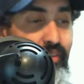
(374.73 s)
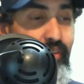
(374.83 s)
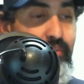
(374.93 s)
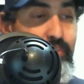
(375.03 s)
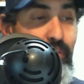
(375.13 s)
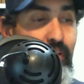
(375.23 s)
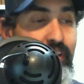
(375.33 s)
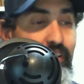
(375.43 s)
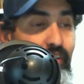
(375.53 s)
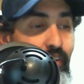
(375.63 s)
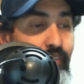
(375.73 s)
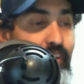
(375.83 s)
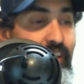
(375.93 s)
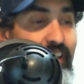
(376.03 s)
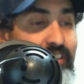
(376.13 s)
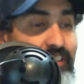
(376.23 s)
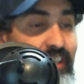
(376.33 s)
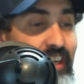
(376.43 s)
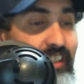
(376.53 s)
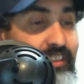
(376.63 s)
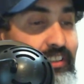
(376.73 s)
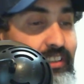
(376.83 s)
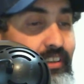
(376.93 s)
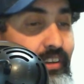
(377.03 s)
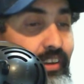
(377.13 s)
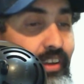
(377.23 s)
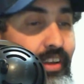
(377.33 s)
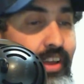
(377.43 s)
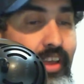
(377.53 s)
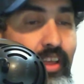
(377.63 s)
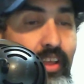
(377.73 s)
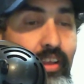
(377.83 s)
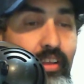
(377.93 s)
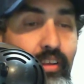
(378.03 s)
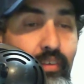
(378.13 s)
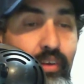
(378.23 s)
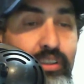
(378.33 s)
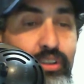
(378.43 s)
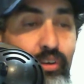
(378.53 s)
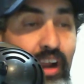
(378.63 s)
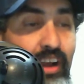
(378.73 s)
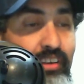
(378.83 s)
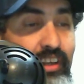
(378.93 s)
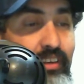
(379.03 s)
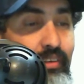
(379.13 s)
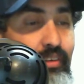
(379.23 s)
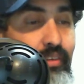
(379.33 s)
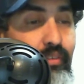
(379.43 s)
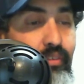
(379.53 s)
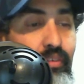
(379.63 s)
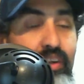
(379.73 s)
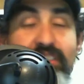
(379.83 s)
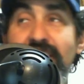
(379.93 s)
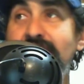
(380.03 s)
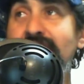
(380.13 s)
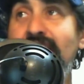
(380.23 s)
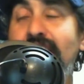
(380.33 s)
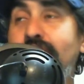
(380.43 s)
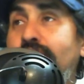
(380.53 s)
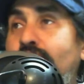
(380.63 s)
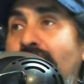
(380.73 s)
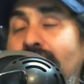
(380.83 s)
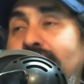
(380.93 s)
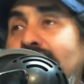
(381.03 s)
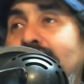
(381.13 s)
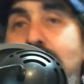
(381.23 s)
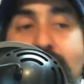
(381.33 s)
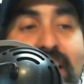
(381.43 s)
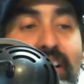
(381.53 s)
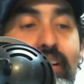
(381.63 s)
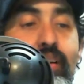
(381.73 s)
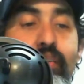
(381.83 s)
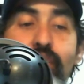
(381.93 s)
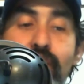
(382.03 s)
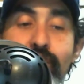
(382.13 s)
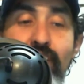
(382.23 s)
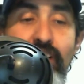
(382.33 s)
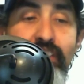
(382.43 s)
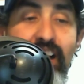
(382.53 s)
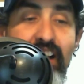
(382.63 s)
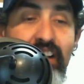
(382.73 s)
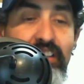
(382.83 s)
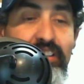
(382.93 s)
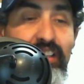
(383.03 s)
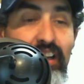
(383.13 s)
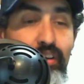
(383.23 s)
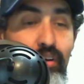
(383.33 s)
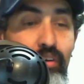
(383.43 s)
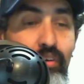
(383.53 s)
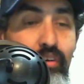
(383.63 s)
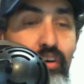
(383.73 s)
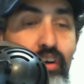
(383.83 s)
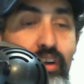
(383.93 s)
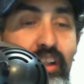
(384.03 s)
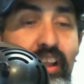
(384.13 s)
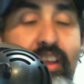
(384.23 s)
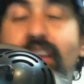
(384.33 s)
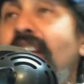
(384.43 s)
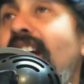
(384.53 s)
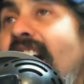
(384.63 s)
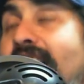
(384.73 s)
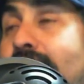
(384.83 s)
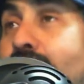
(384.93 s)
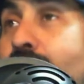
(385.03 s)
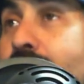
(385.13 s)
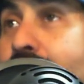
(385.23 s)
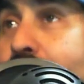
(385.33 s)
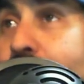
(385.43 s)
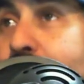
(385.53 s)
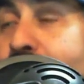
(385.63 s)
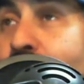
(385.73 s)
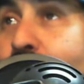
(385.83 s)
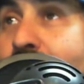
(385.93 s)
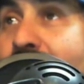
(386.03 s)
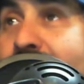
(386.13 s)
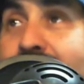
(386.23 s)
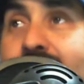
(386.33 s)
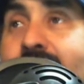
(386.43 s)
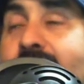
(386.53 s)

Memorial Overnight Stakes. Was inside crowded a bit. When it found that inside hole early, had to go a little bit wide